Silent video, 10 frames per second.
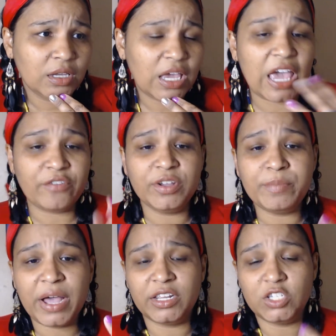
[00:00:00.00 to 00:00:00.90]

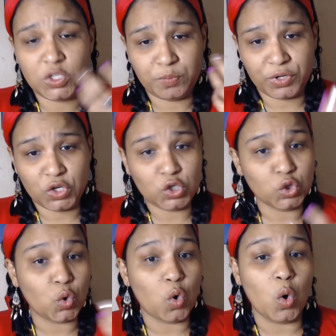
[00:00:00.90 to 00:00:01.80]
everybody's
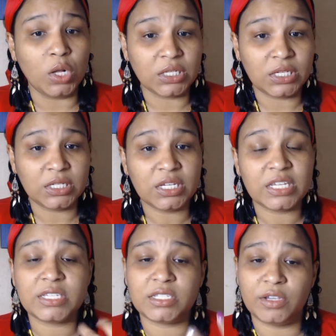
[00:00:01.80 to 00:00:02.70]
spiritual calling
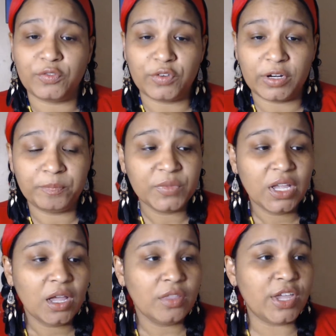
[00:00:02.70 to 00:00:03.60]
is different.
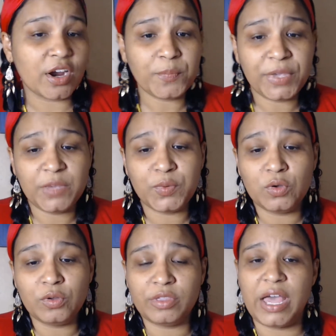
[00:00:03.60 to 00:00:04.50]
There are
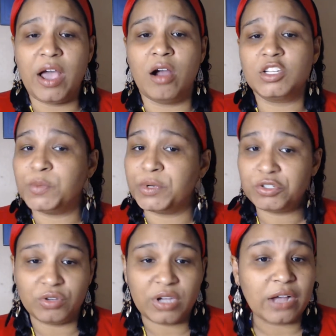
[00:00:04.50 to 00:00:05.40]
people that are
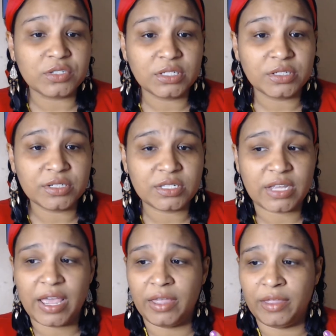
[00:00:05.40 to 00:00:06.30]
spiritual counselors
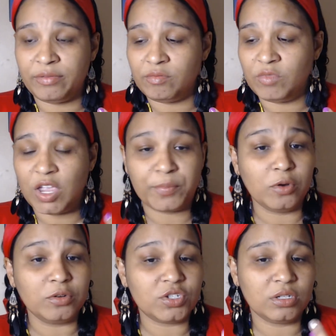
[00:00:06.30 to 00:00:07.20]
and they
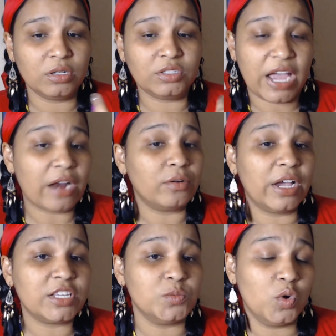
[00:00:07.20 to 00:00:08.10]
approach tarot
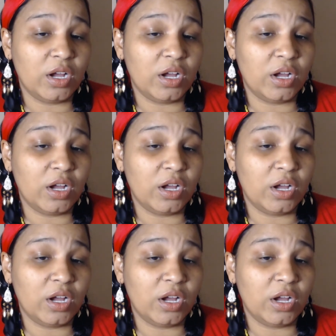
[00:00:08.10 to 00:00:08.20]
as more